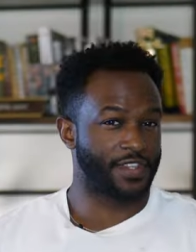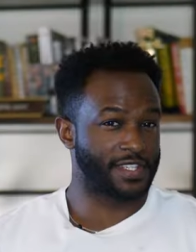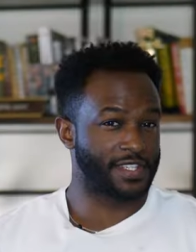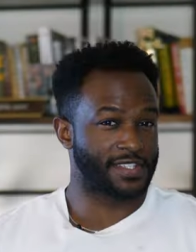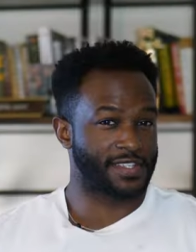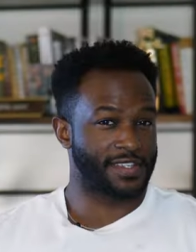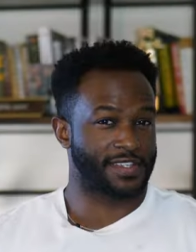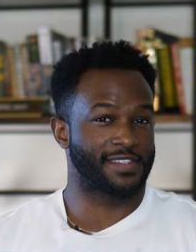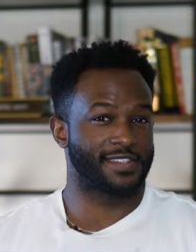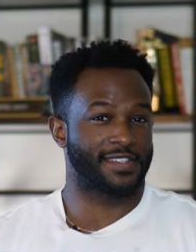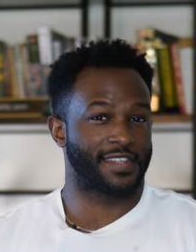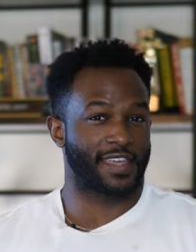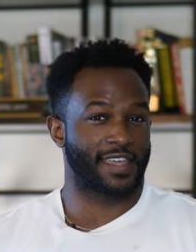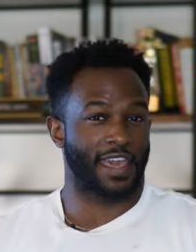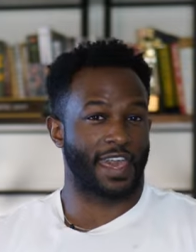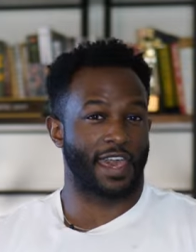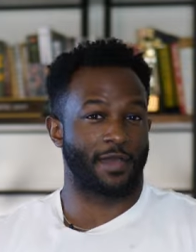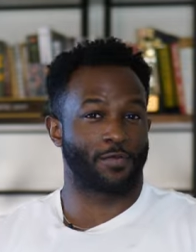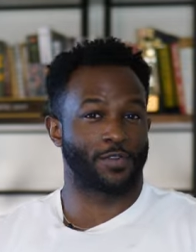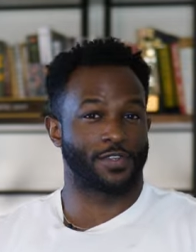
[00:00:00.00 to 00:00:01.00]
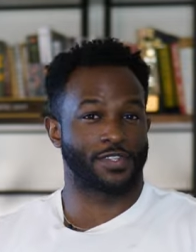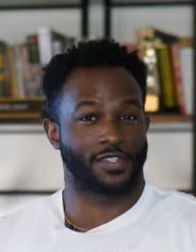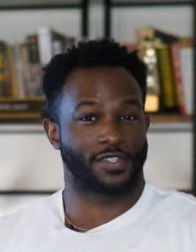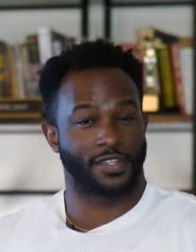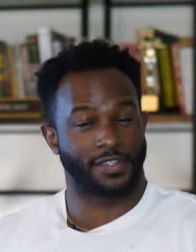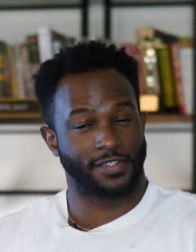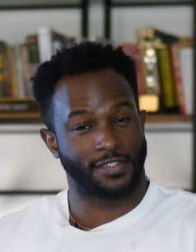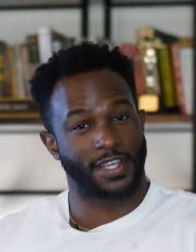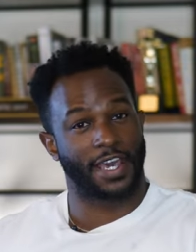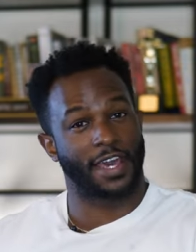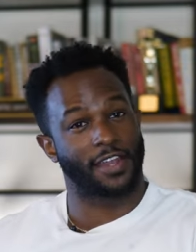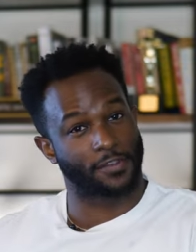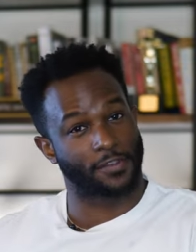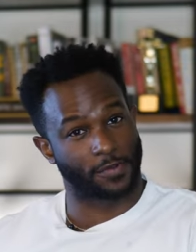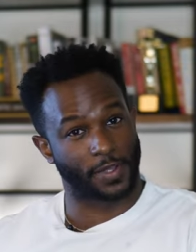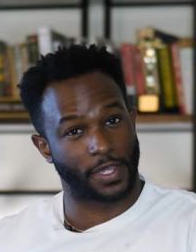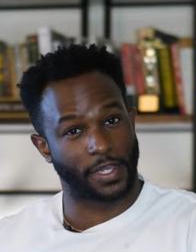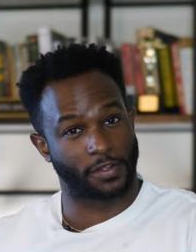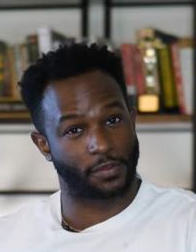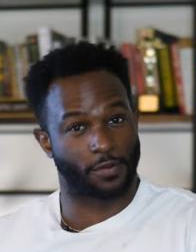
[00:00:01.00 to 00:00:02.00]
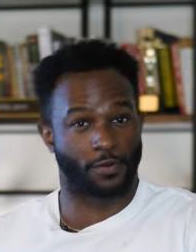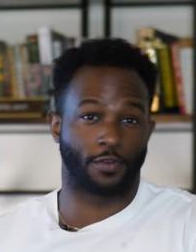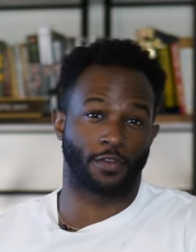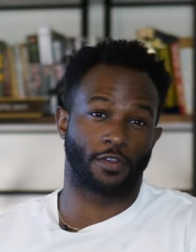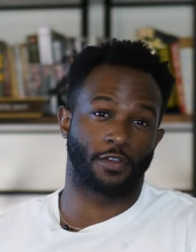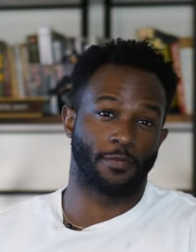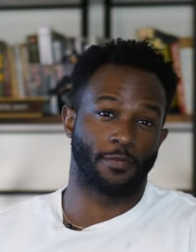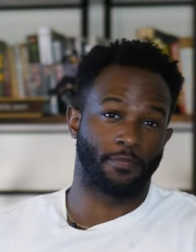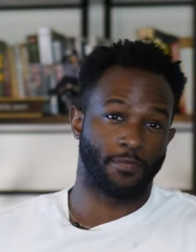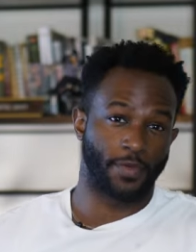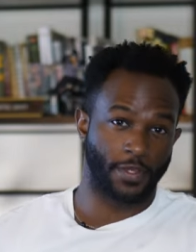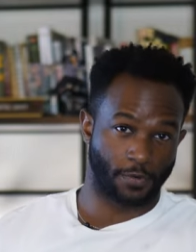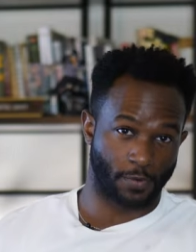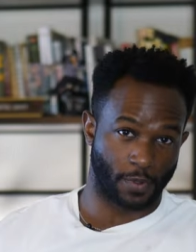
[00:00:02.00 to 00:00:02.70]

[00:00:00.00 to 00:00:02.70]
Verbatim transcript: This is the camera's data rate or bit